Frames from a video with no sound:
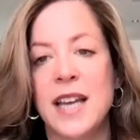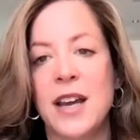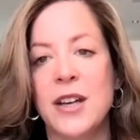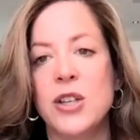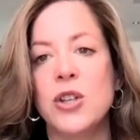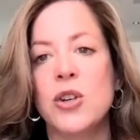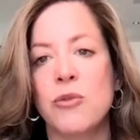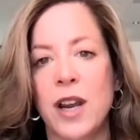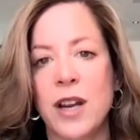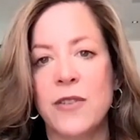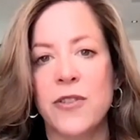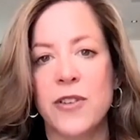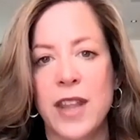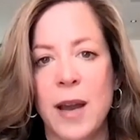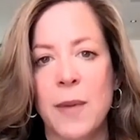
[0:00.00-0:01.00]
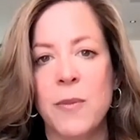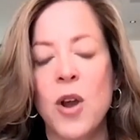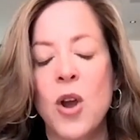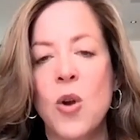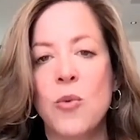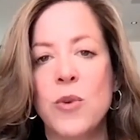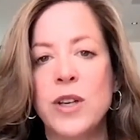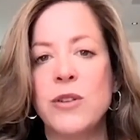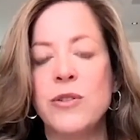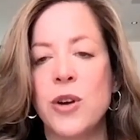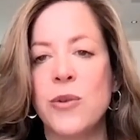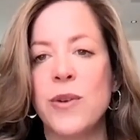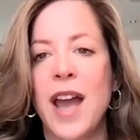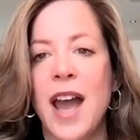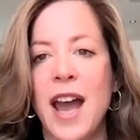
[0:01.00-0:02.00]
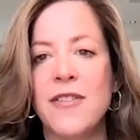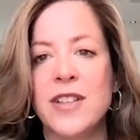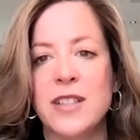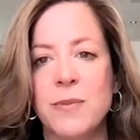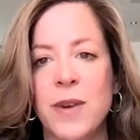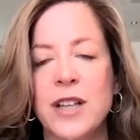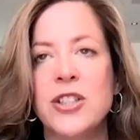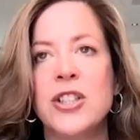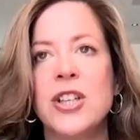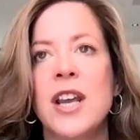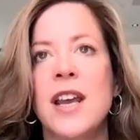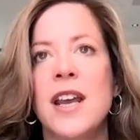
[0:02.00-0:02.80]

How do you correct for them when you don't have as much